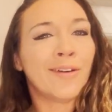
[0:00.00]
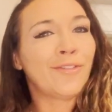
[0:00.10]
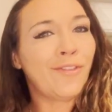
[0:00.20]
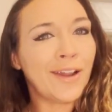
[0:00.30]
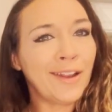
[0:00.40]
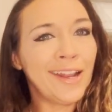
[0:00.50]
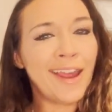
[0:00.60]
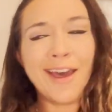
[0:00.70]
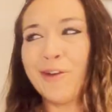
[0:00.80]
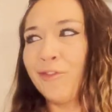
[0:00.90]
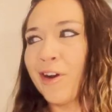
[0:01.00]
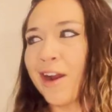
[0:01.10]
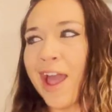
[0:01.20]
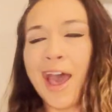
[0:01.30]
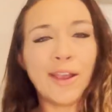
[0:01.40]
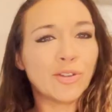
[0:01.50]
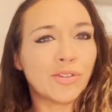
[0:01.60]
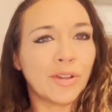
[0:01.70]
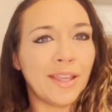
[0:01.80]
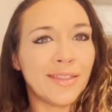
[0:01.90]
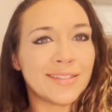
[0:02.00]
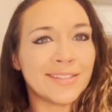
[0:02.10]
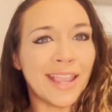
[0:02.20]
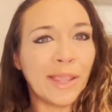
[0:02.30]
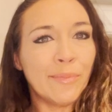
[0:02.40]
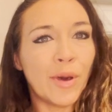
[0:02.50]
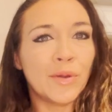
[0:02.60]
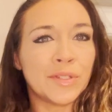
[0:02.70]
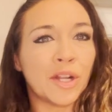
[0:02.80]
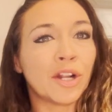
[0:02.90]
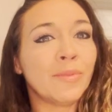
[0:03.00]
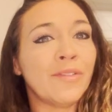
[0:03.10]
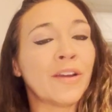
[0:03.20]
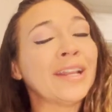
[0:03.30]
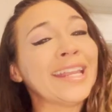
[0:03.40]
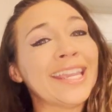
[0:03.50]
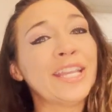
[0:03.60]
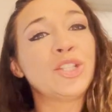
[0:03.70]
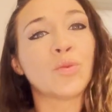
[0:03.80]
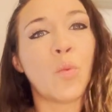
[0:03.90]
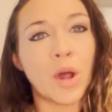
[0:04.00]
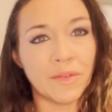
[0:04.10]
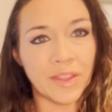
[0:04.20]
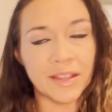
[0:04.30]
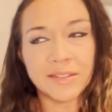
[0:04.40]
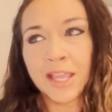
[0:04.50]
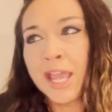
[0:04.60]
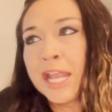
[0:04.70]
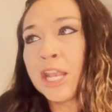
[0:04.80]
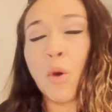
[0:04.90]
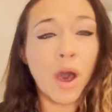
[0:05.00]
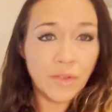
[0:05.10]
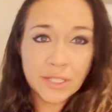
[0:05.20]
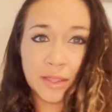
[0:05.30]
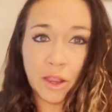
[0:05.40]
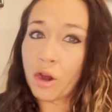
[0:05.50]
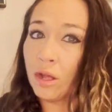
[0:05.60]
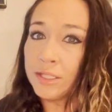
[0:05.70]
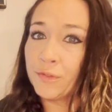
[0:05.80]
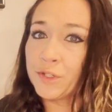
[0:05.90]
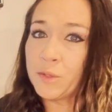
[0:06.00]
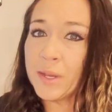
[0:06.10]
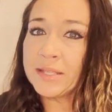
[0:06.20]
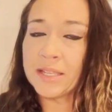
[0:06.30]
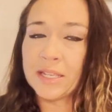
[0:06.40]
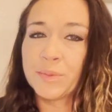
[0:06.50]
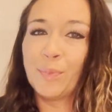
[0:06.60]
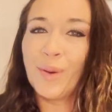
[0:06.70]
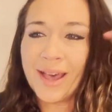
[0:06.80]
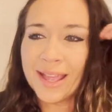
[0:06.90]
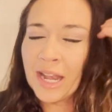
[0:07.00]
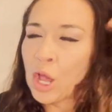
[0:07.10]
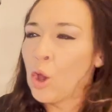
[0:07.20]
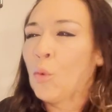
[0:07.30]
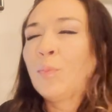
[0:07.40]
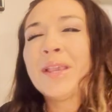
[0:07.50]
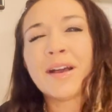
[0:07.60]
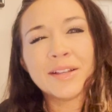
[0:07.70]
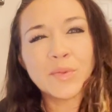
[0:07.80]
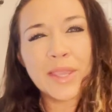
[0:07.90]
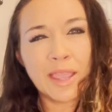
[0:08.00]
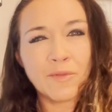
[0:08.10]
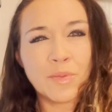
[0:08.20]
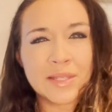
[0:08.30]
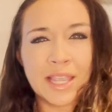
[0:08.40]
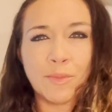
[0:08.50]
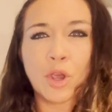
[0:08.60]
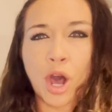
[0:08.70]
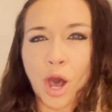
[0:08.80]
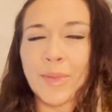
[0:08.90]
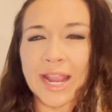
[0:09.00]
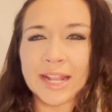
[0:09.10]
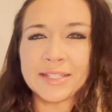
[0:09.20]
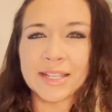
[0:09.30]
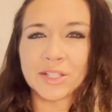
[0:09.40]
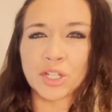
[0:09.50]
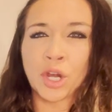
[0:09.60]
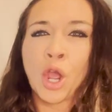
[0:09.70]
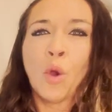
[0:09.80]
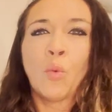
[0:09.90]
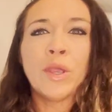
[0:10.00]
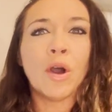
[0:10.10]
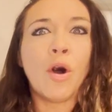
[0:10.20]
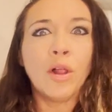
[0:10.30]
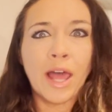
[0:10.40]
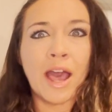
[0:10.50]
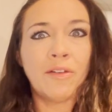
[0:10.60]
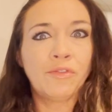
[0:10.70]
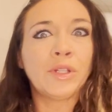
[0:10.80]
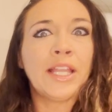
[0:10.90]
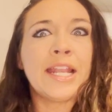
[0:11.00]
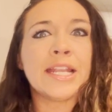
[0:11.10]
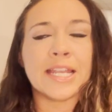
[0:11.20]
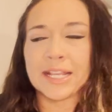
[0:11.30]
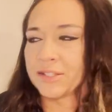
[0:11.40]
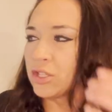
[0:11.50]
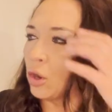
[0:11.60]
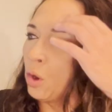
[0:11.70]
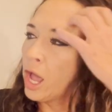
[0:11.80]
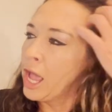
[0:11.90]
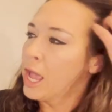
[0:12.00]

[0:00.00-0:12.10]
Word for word: funny enough, are actually the same bones that are gonna be found in each one of these. Now, obviously they are all different species, but because we came from the same common ancestor, we all have relatedness. So